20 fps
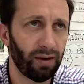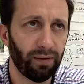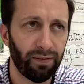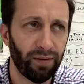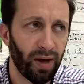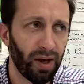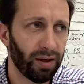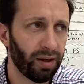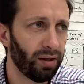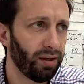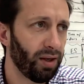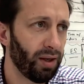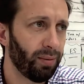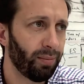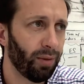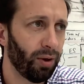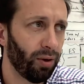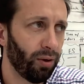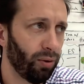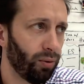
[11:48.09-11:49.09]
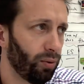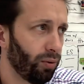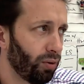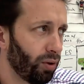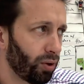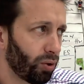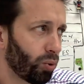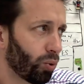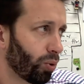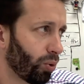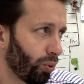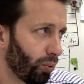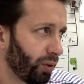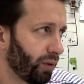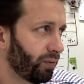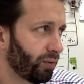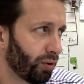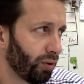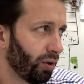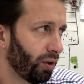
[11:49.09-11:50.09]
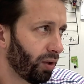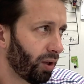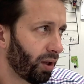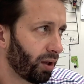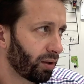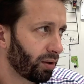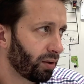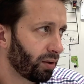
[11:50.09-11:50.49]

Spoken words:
of Finding Nemo, a coral reef, to look like.